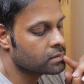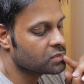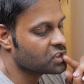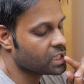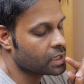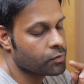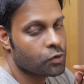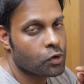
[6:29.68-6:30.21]

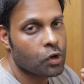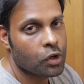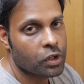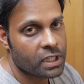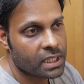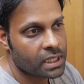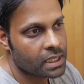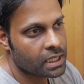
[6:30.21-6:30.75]
Same for
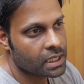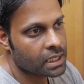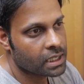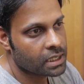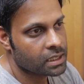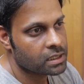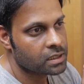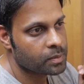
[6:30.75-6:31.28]
Hodinkee.
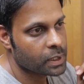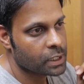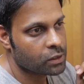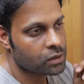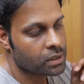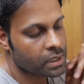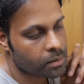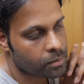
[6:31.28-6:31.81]
I did speak
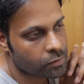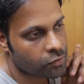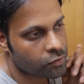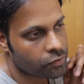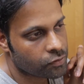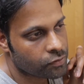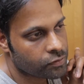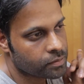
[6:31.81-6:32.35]
to them,
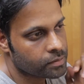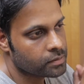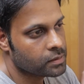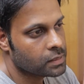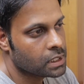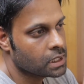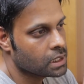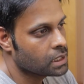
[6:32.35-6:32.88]

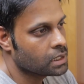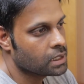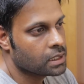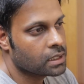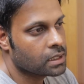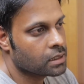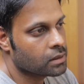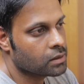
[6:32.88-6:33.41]

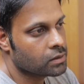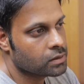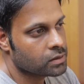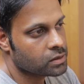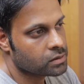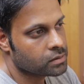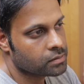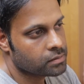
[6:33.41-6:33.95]
you know,
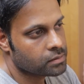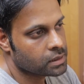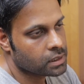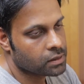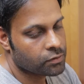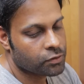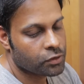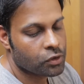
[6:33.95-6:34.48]

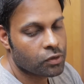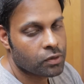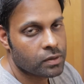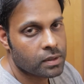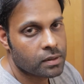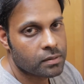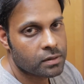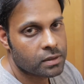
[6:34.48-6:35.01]
a
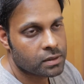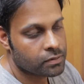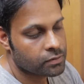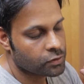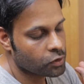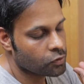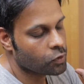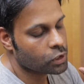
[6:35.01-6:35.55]
few
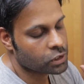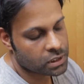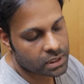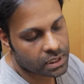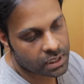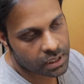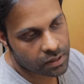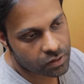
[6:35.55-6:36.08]
watches
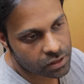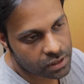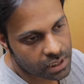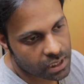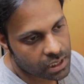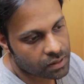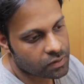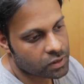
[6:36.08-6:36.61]
that they were
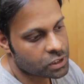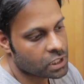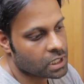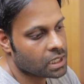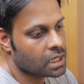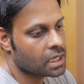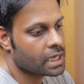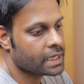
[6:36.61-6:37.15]
selling which
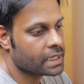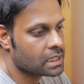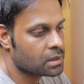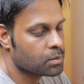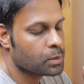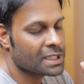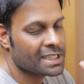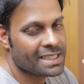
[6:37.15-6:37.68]
I
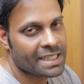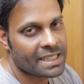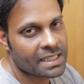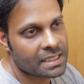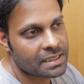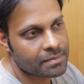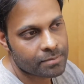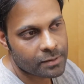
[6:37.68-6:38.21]
liked, but
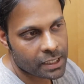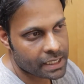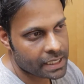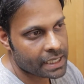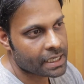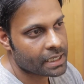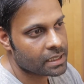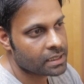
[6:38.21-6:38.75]
then
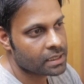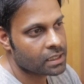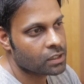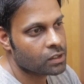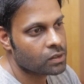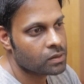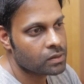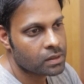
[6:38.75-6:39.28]
again, you
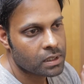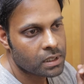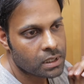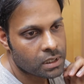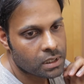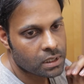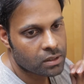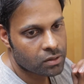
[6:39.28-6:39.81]
know,
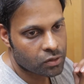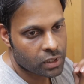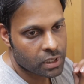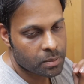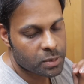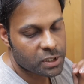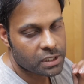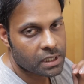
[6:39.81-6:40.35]

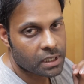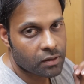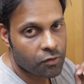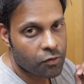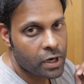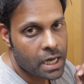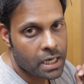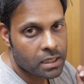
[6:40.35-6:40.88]
20%
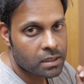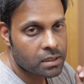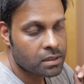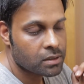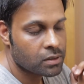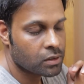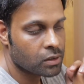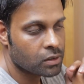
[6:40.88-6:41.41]
VAT
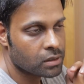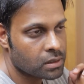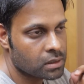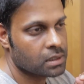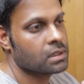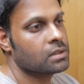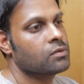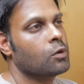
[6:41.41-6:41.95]
on
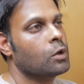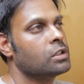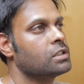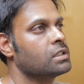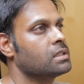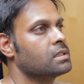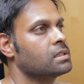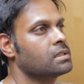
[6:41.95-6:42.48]
these
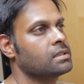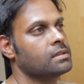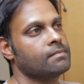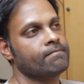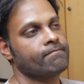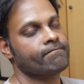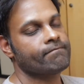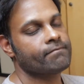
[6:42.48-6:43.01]
watches
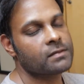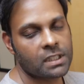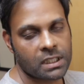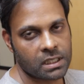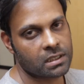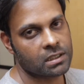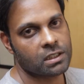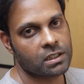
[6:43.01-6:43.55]

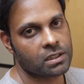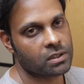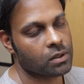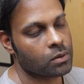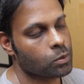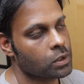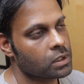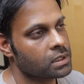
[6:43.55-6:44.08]
is just
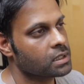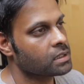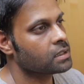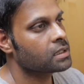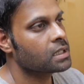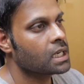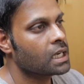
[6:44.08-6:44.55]
not worth it.